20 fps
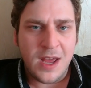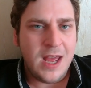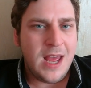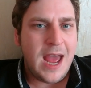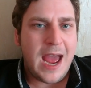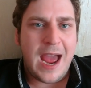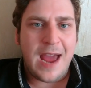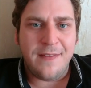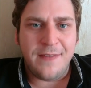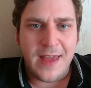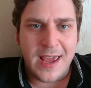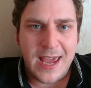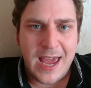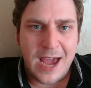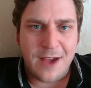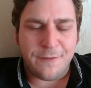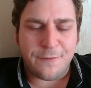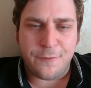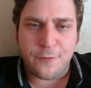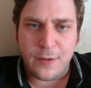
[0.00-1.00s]
and they
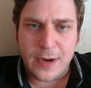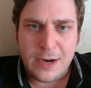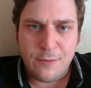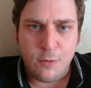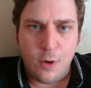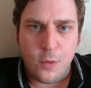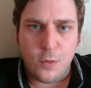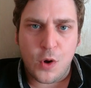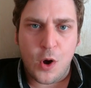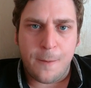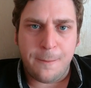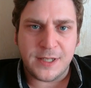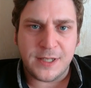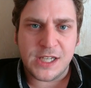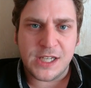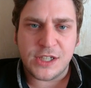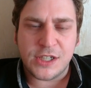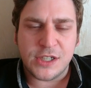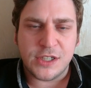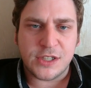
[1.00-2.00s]
have free roll
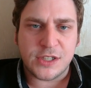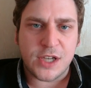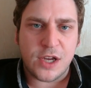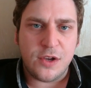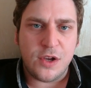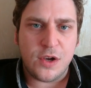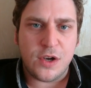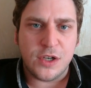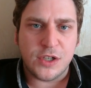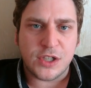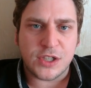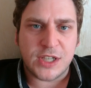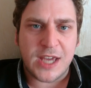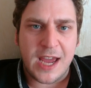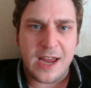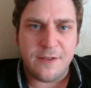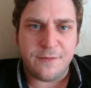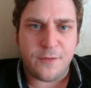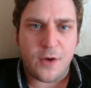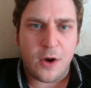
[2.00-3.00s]
competitions, so you could just get
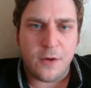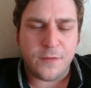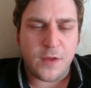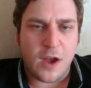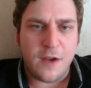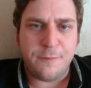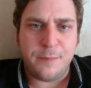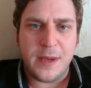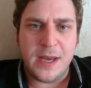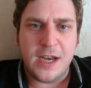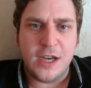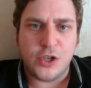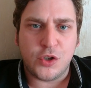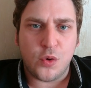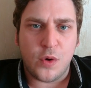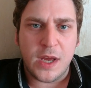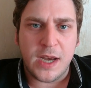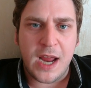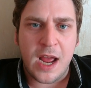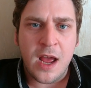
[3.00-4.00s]
involved. I've been
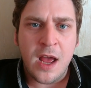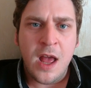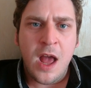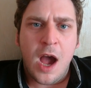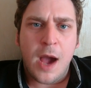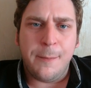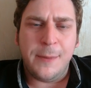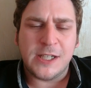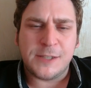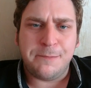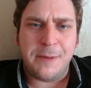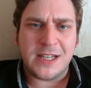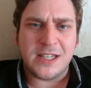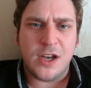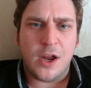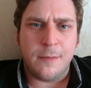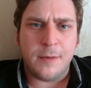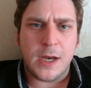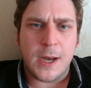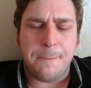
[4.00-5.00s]
enjoying it. I'm expecting
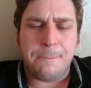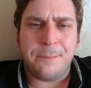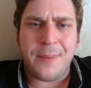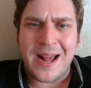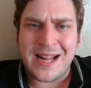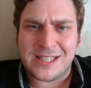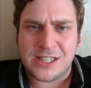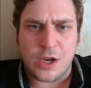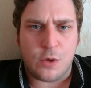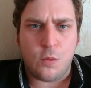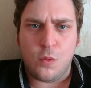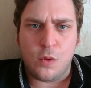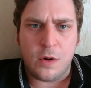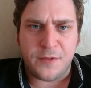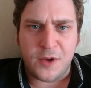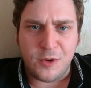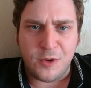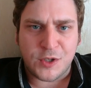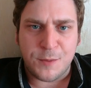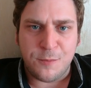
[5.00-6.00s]
I'm going to batter all of
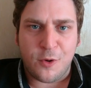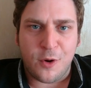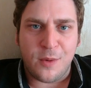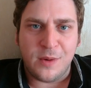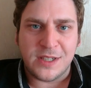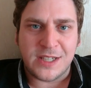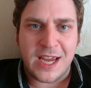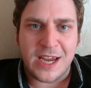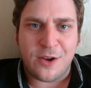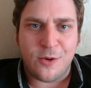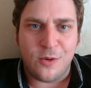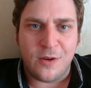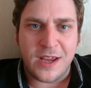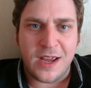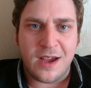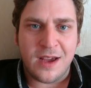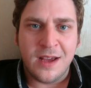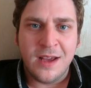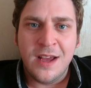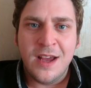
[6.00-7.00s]
you tomorrow and take all
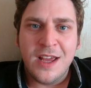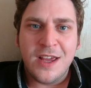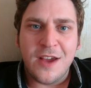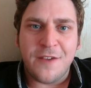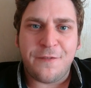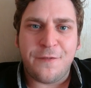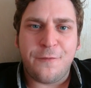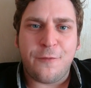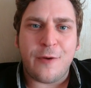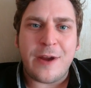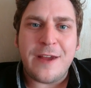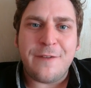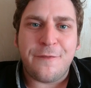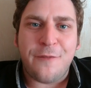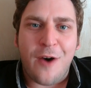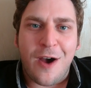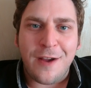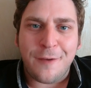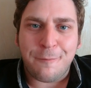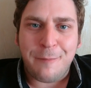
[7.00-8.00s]
of your free
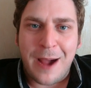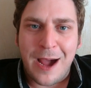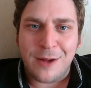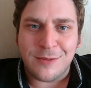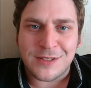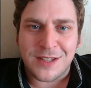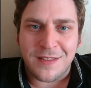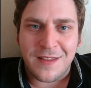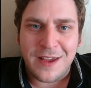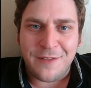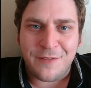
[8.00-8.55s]
£5 that they've